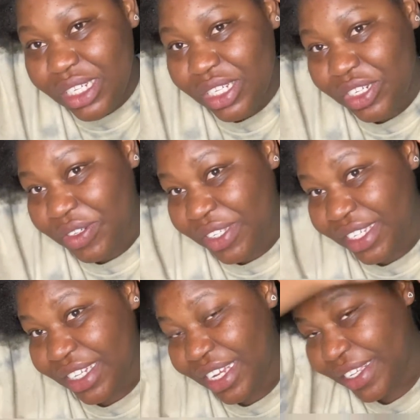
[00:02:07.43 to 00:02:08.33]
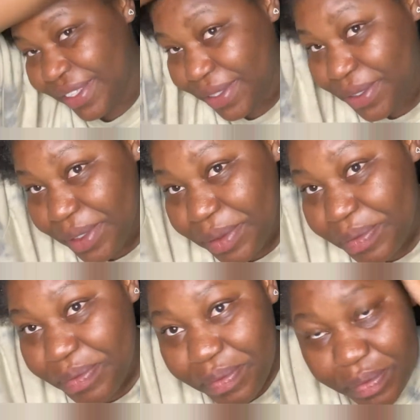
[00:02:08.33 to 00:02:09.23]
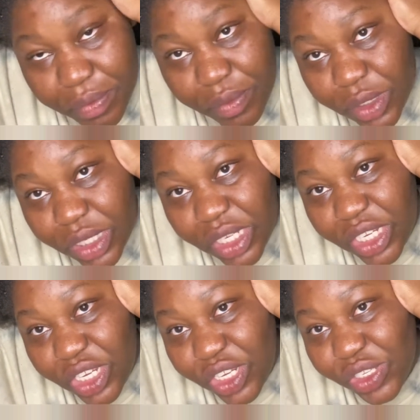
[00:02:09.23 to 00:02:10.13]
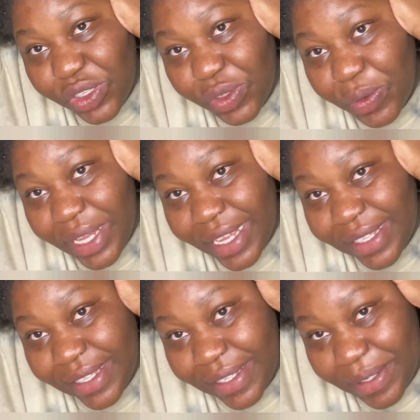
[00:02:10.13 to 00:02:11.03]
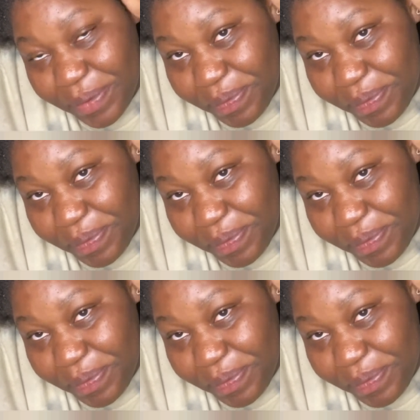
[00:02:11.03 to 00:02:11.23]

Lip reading: just in case. So yes,